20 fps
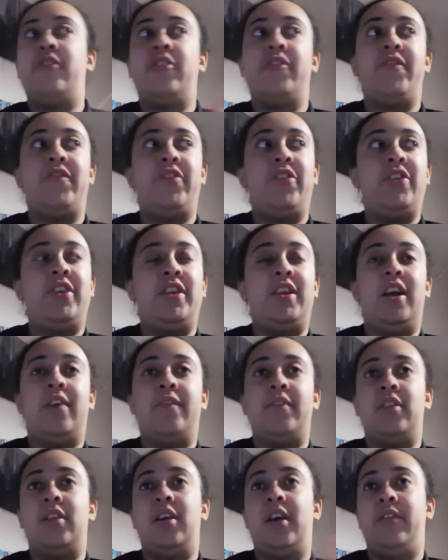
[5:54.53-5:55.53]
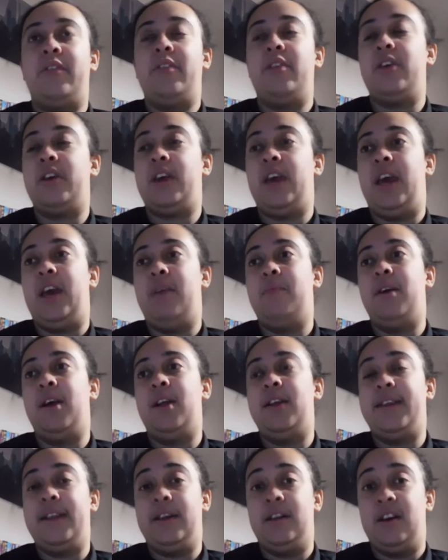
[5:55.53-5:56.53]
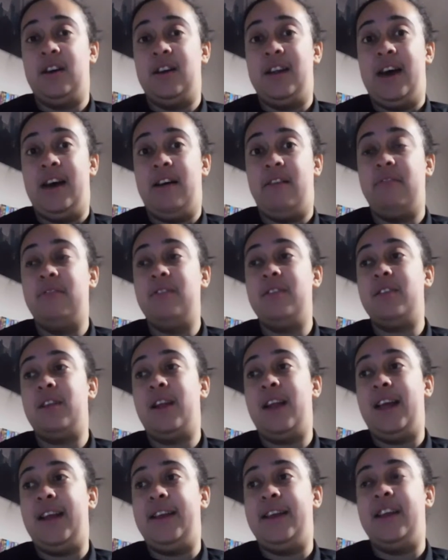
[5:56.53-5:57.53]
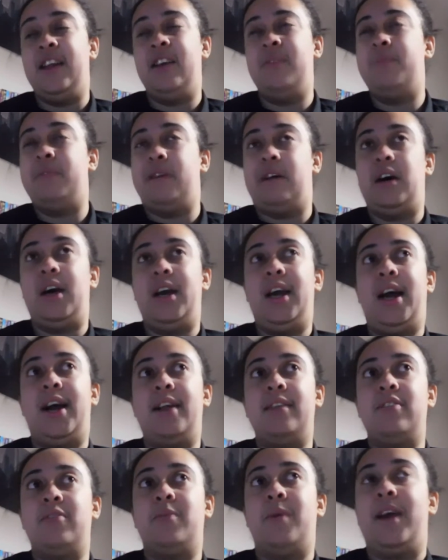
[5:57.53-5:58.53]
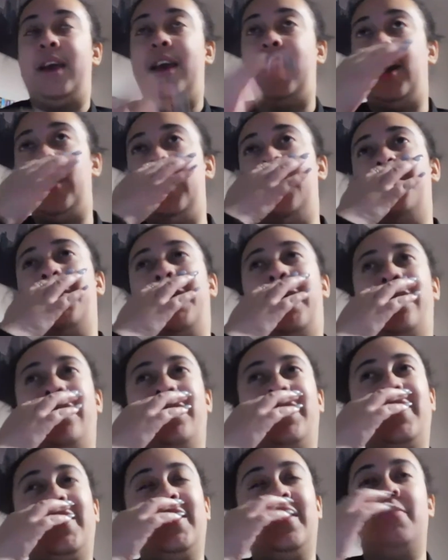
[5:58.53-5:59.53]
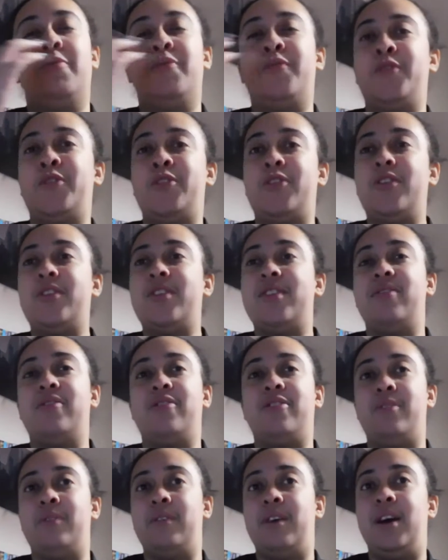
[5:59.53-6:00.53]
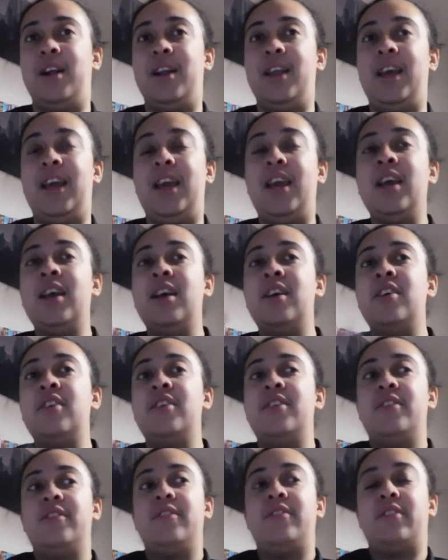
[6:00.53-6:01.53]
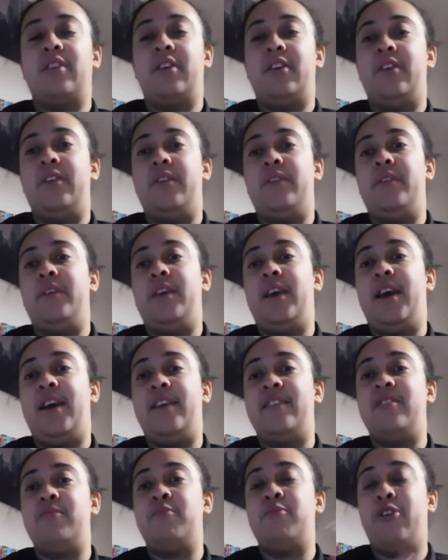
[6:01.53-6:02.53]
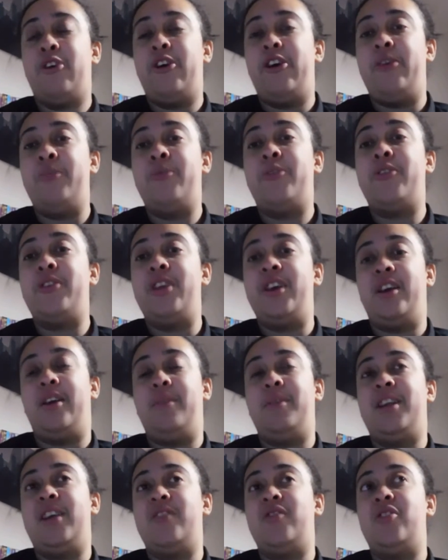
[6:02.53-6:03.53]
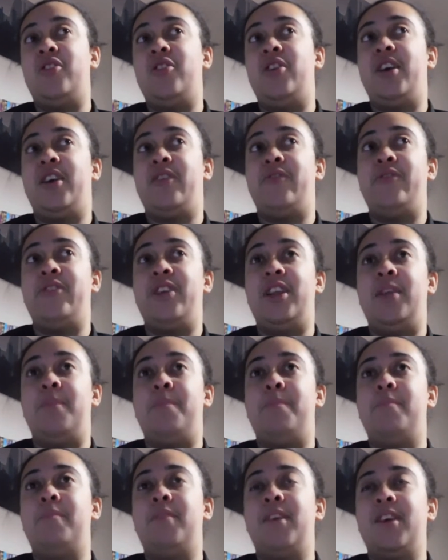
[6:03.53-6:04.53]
I've got food in the oven. I'm cooking my dinner now. It's a late dinner, but I had to wait. I didn't want to have dinner before because it was too early. So yeah, tomorrow morning I'm gonna have to do a